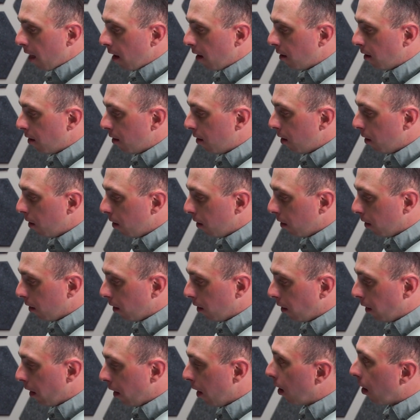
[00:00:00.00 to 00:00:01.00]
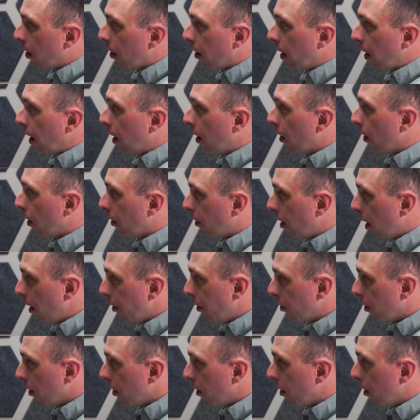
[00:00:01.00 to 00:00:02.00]
still lingering
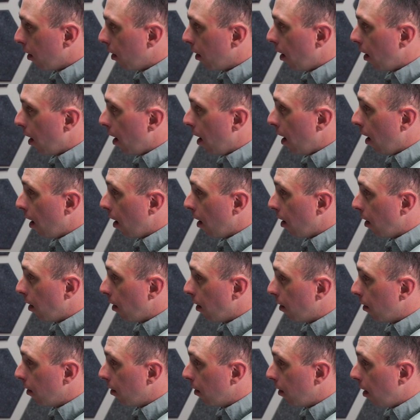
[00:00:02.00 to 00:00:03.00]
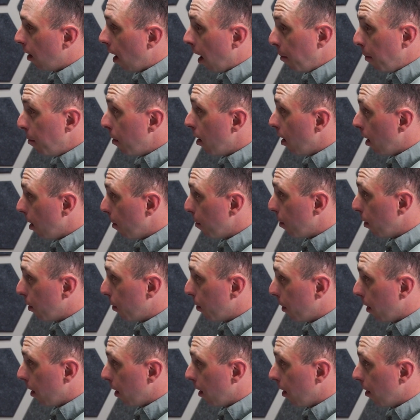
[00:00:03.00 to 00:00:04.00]
irritation and enmity
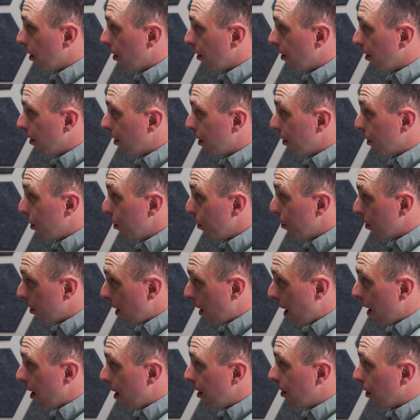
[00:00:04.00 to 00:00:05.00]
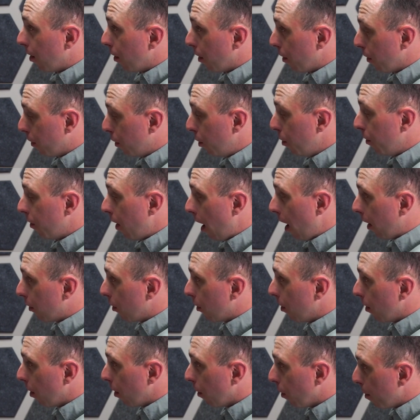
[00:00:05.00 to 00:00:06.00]
between the two
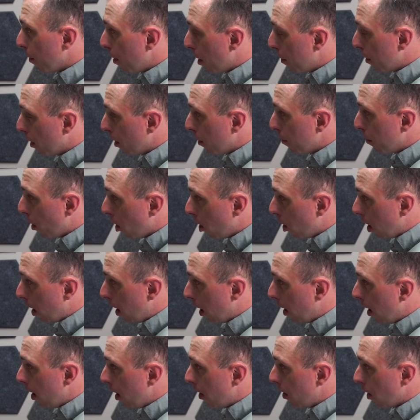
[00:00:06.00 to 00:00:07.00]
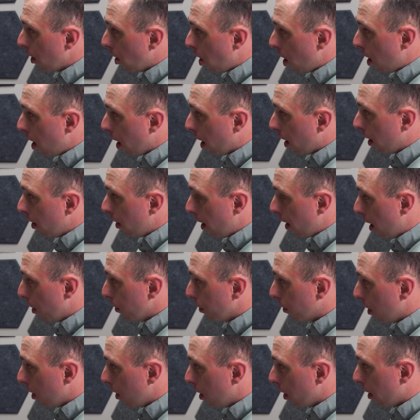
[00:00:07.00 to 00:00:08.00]
factions of the Republican Party in the
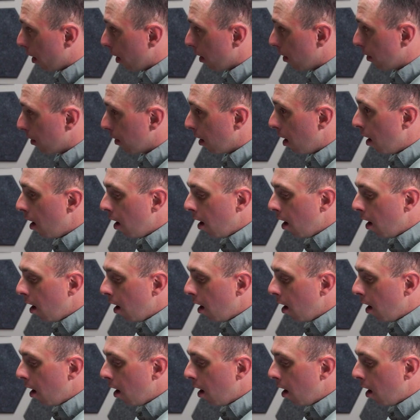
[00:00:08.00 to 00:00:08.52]
House caucus.